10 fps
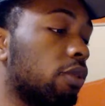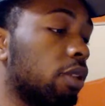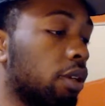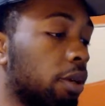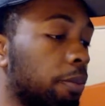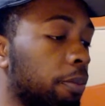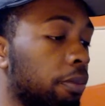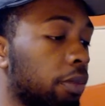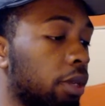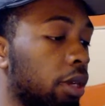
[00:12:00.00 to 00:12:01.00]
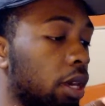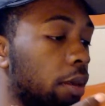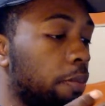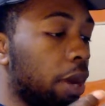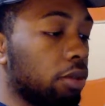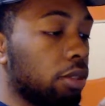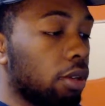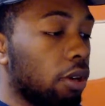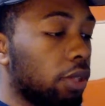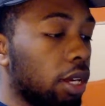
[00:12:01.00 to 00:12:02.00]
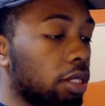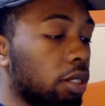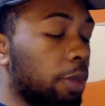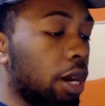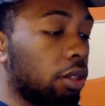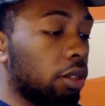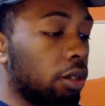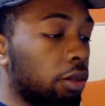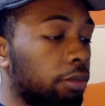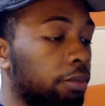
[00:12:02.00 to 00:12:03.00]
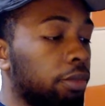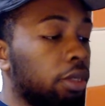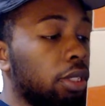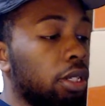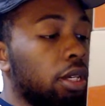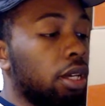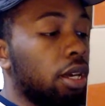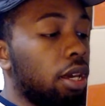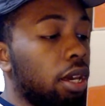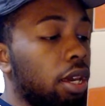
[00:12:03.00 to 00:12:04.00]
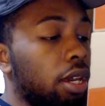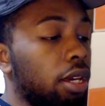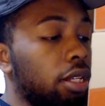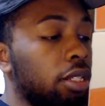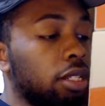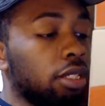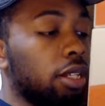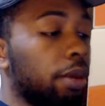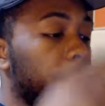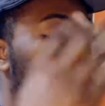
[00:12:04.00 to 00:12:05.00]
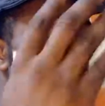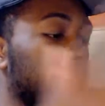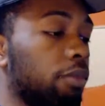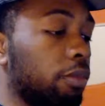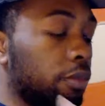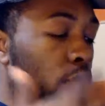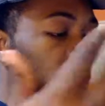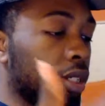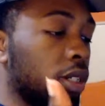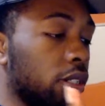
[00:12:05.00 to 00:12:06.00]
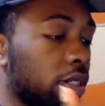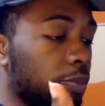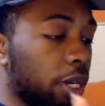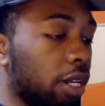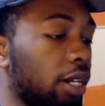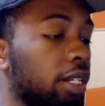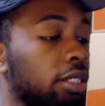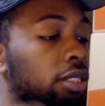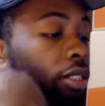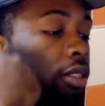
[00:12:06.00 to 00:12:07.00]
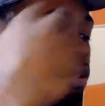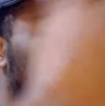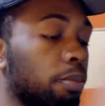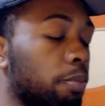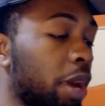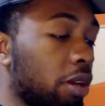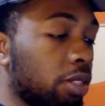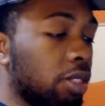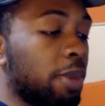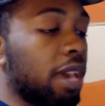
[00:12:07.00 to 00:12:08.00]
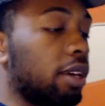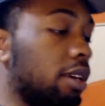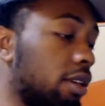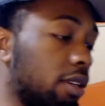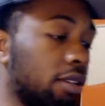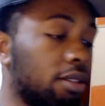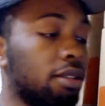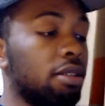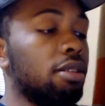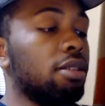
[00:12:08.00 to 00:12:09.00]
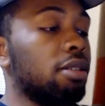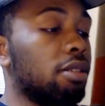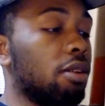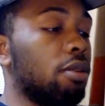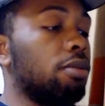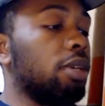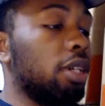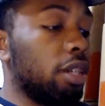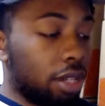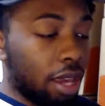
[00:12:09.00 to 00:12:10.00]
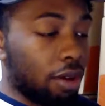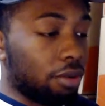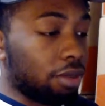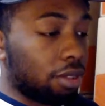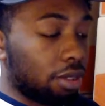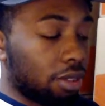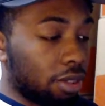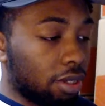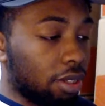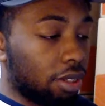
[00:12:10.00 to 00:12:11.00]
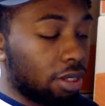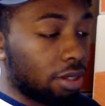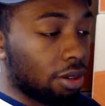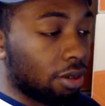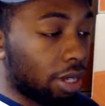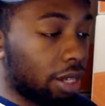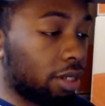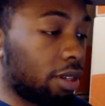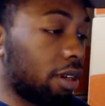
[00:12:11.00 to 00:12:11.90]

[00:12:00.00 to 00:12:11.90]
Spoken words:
the edge of the pylon, and it just, like, with a good spin, I guess, it just bounces back in, so it counts. And so, like,